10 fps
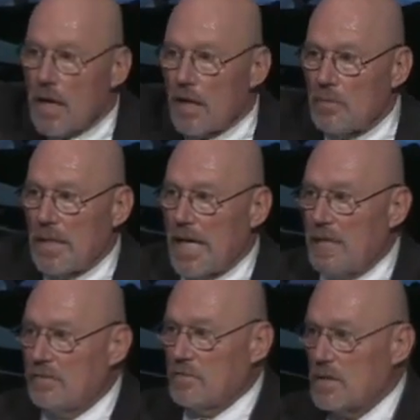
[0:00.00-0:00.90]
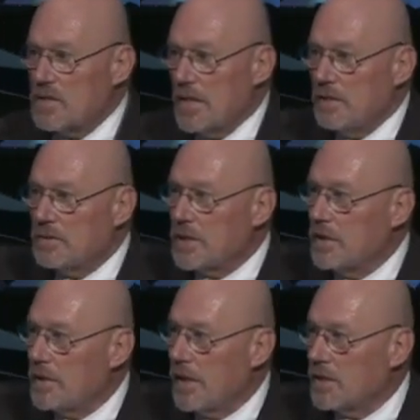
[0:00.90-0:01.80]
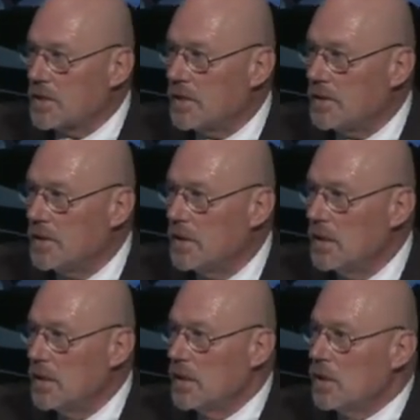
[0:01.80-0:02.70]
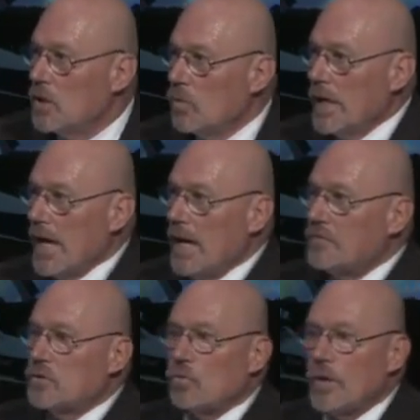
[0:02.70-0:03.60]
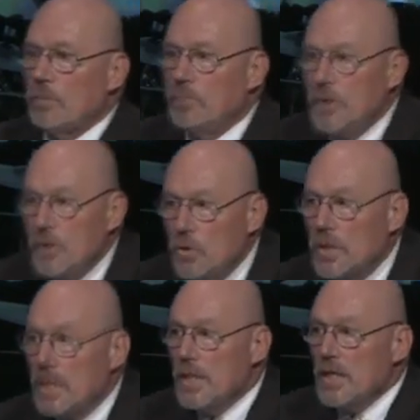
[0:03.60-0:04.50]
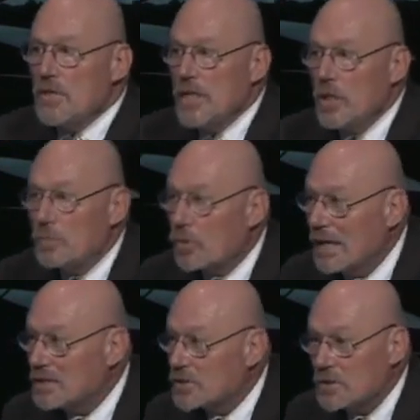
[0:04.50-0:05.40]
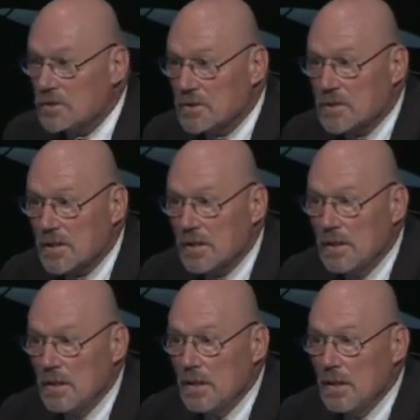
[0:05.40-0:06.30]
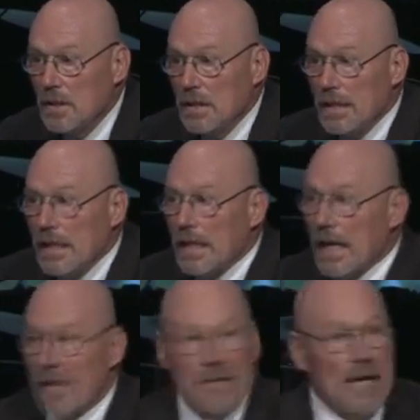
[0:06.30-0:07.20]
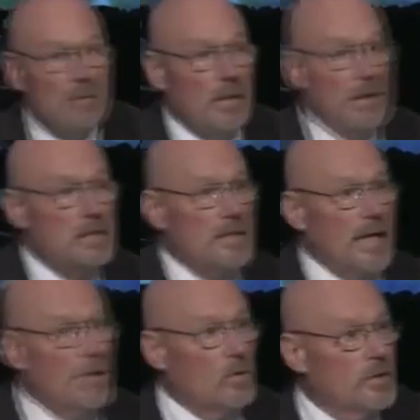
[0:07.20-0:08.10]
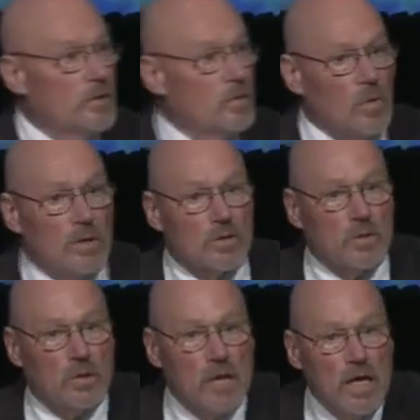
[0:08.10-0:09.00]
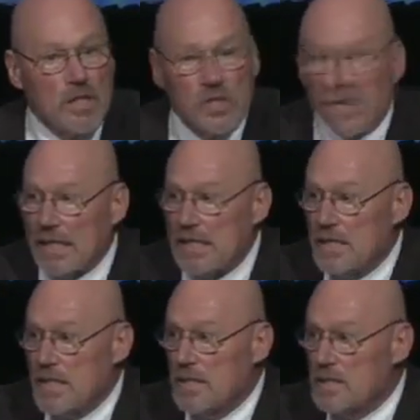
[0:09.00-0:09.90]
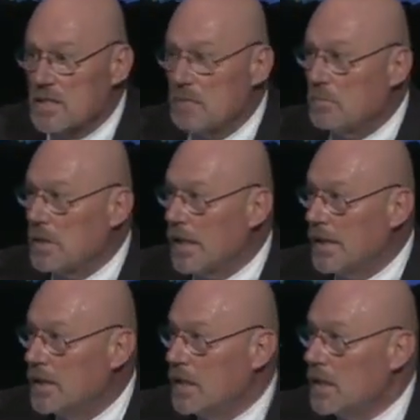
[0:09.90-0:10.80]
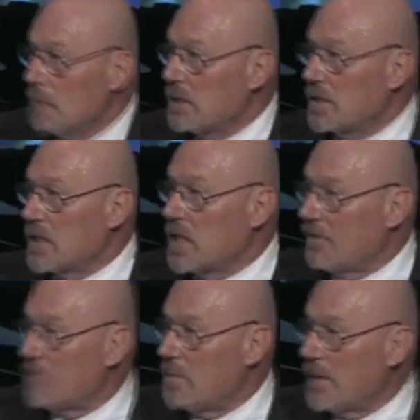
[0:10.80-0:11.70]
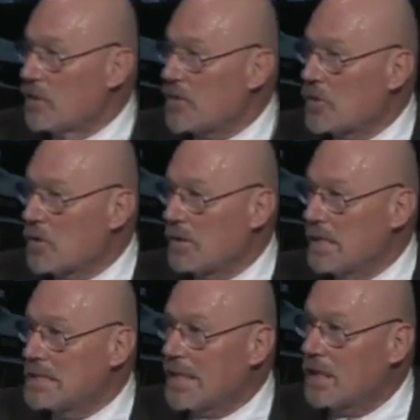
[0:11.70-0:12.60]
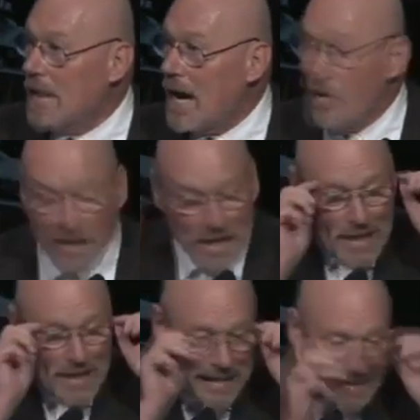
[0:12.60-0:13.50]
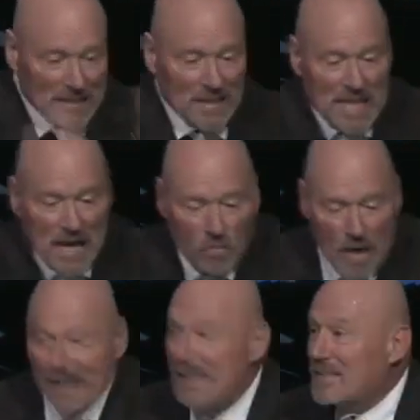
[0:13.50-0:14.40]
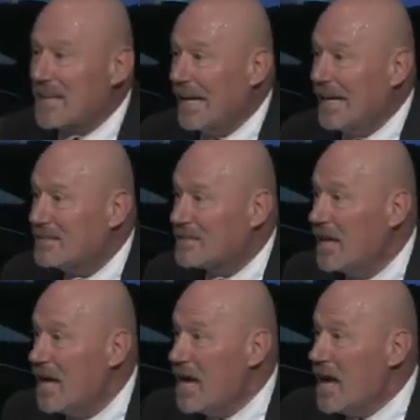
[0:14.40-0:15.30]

On the behalf of ourselves and our nation, we have to rebuke the oppressors. And that means not only the ones who are shedding the innocent blood, but the government authorities that allow it. Guys, this is not rocket science.